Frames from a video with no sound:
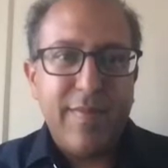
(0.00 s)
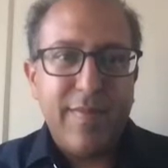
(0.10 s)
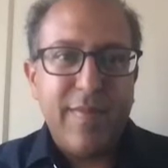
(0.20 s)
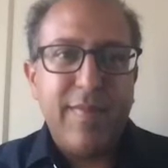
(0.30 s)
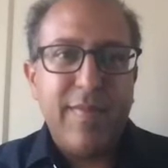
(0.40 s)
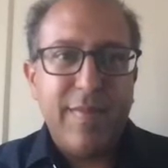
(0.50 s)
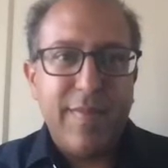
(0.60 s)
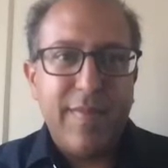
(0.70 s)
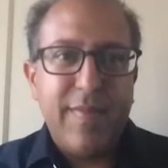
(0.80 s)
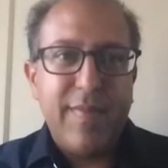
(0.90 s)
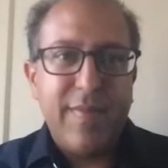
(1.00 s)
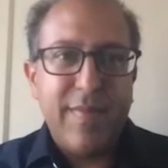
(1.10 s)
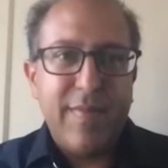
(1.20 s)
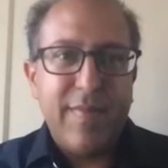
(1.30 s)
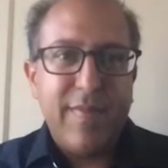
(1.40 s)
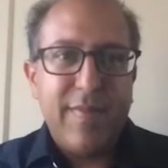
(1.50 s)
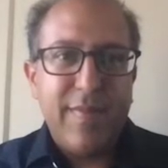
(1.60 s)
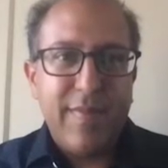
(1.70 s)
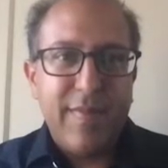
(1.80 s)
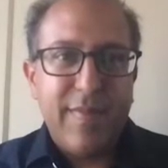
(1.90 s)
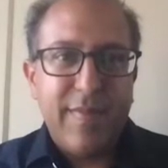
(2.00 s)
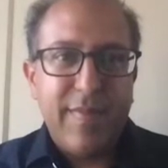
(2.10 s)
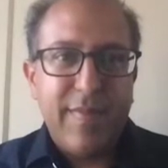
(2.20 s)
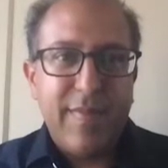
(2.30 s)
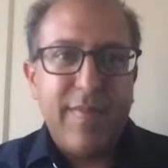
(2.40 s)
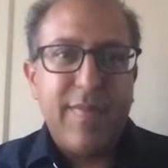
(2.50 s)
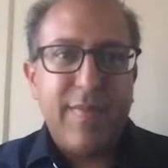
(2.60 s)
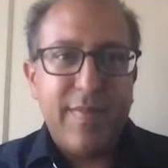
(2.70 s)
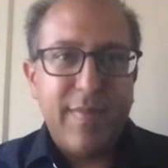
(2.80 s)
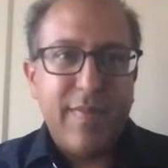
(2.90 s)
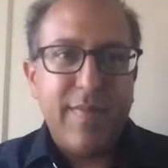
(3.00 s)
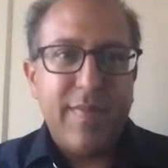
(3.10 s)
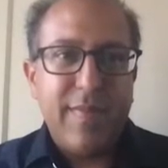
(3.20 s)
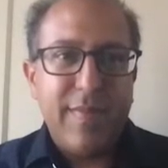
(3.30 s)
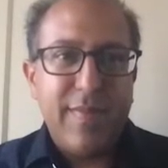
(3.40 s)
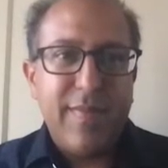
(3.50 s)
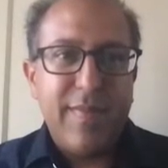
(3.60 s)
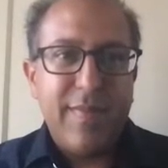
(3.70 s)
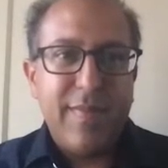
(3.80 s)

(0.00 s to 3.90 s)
The person shown says nothing.